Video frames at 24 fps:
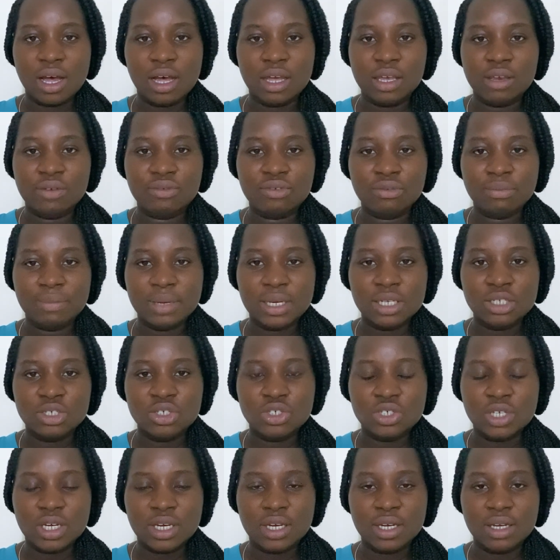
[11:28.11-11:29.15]

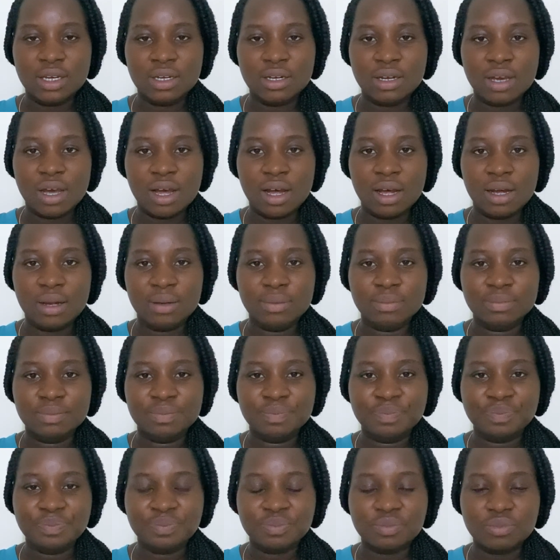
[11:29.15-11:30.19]

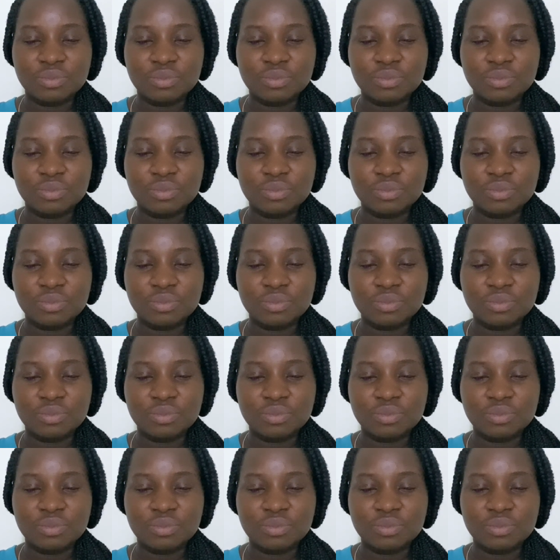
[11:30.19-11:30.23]
information,